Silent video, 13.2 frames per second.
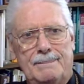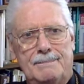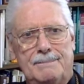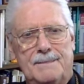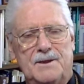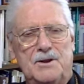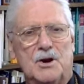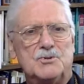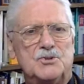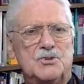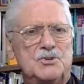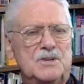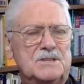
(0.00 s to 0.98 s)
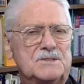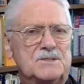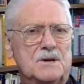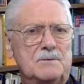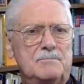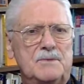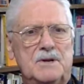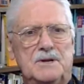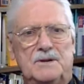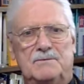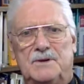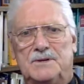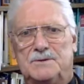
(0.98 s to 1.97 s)
The notion that some
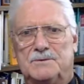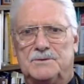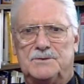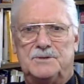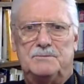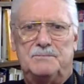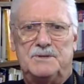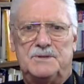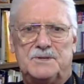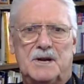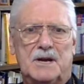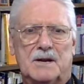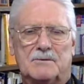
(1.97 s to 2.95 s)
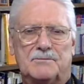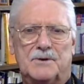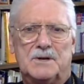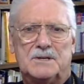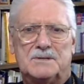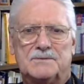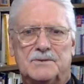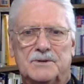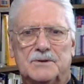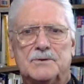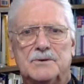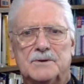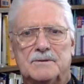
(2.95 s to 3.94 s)
individuals should be sacrificed for the
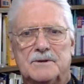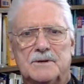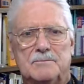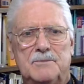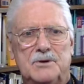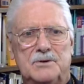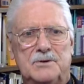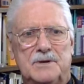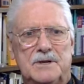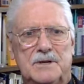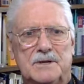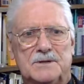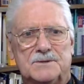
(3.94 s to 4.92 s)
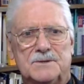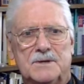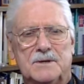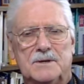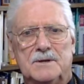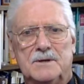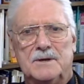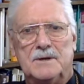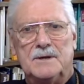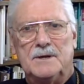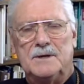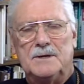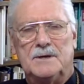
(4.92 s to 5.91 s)
good of the community is
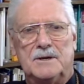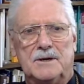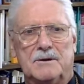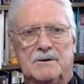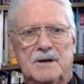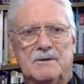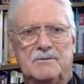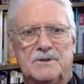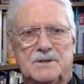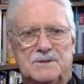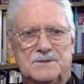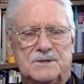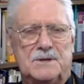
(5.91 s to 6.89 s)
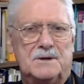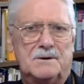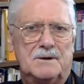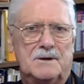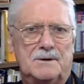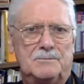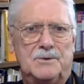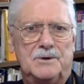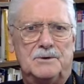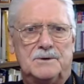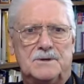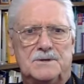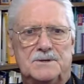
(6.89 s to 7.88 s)
in clear evidence here and will
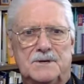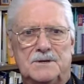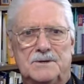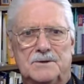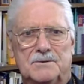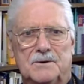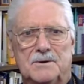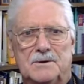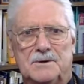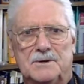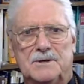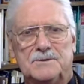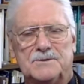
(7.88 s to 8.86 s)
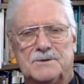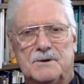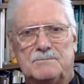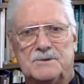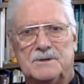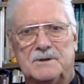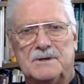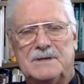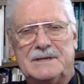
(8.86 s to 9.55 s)
continue on in Scripture.